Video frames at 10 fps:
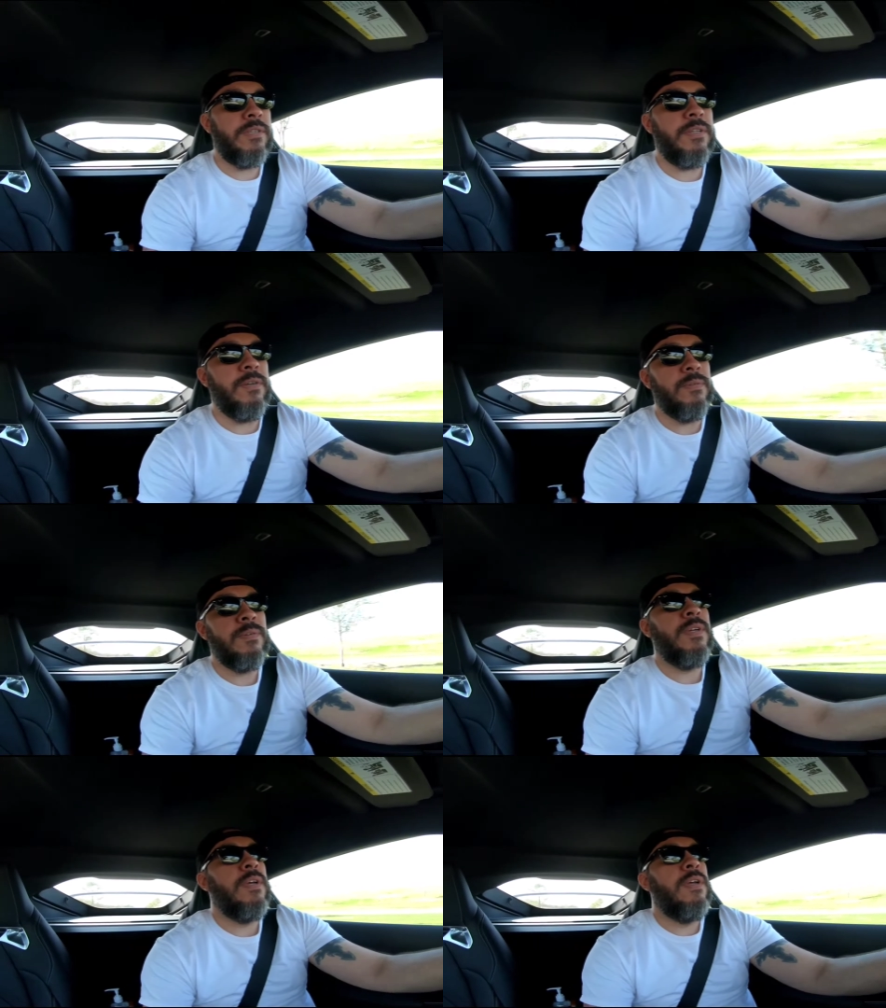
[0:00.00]
but it's still
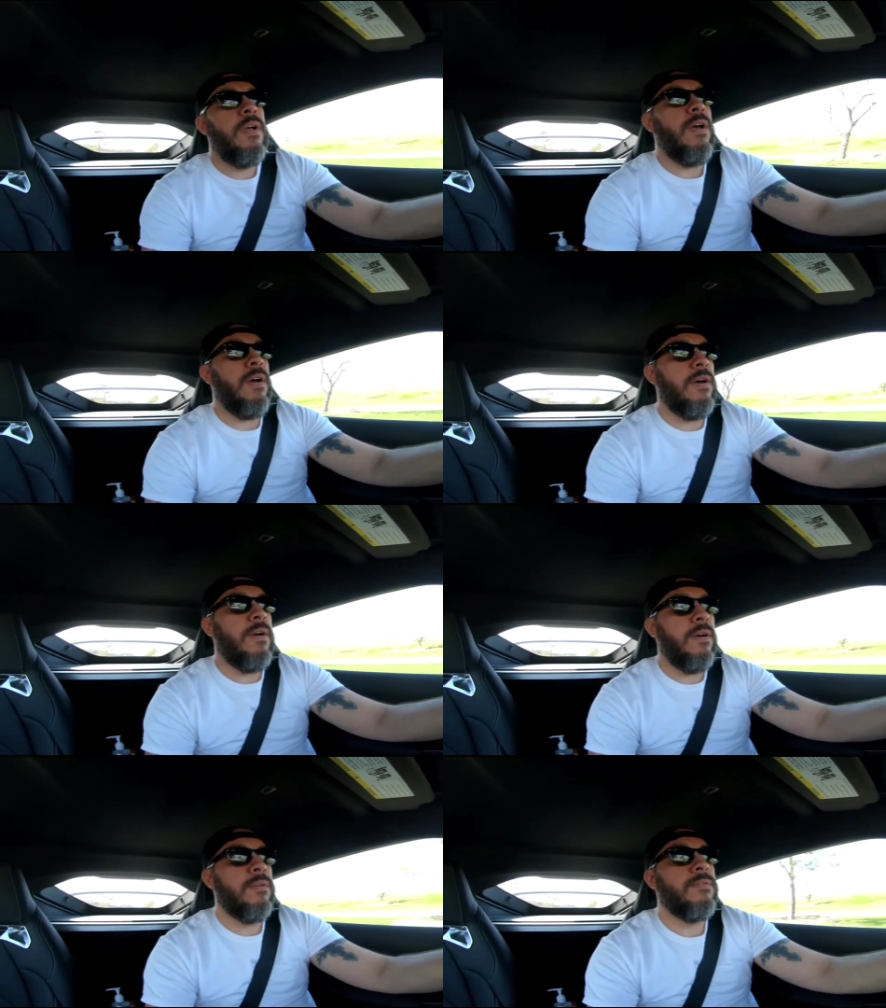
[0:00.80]

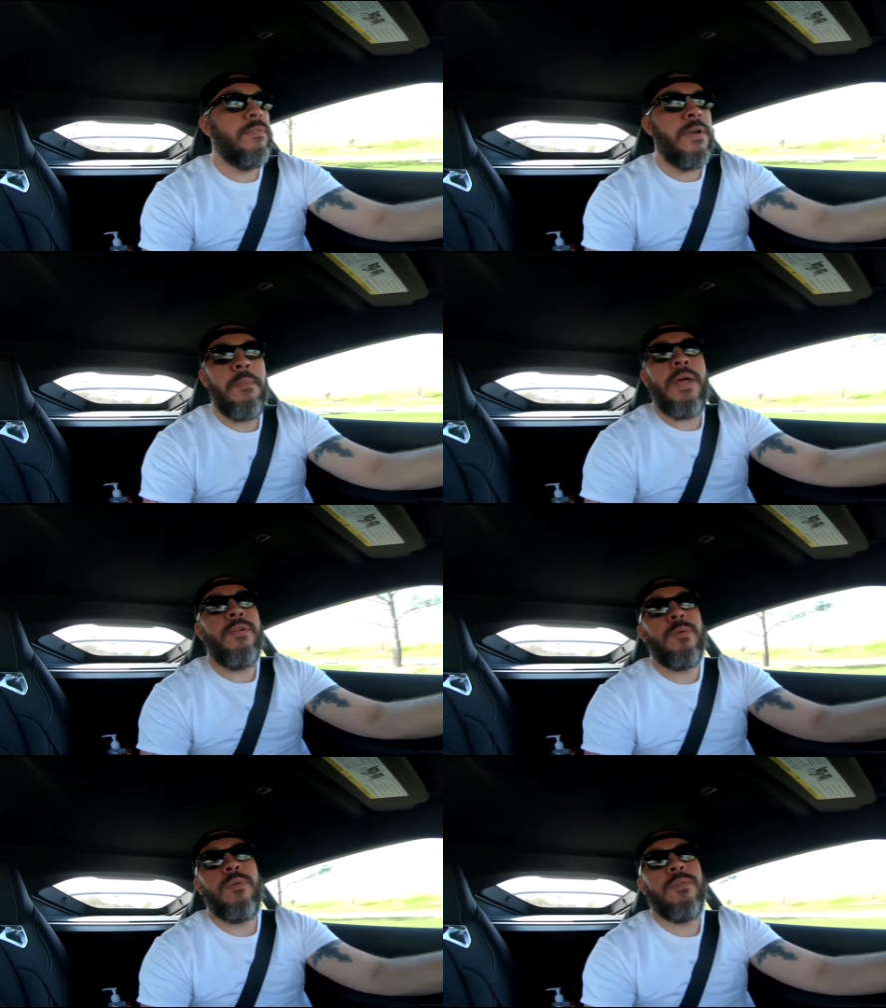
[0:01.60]
uh, very
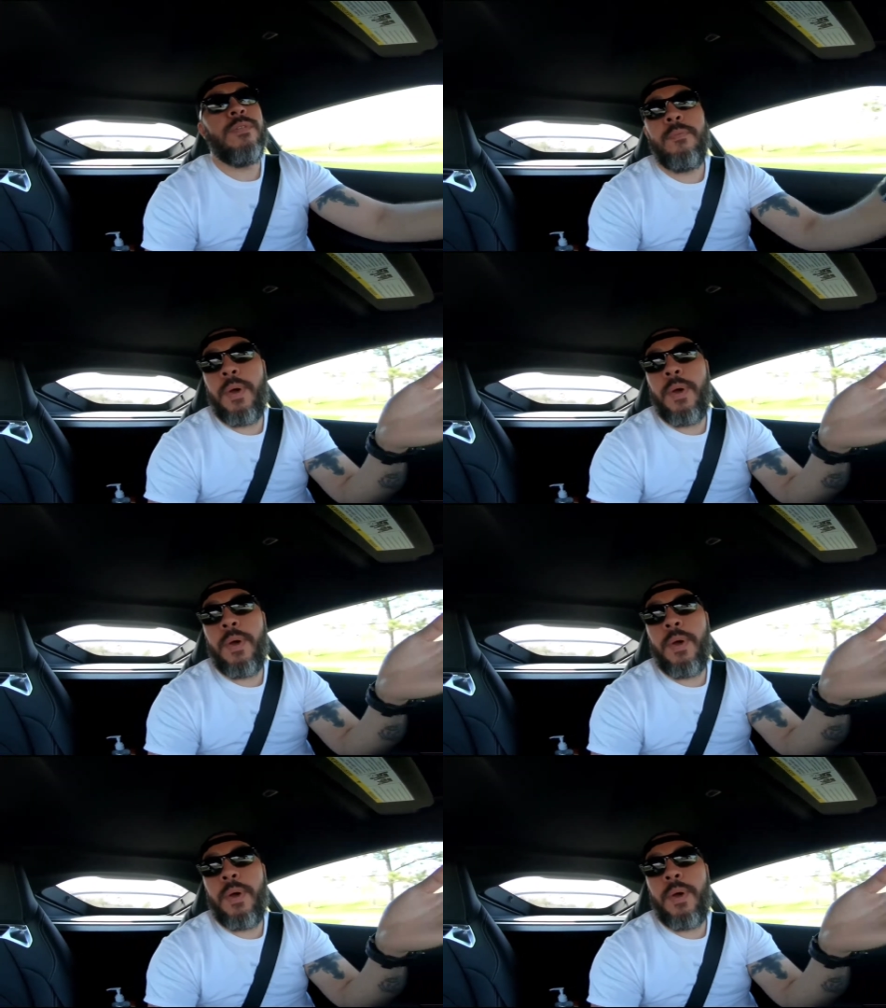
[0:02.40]
manageable.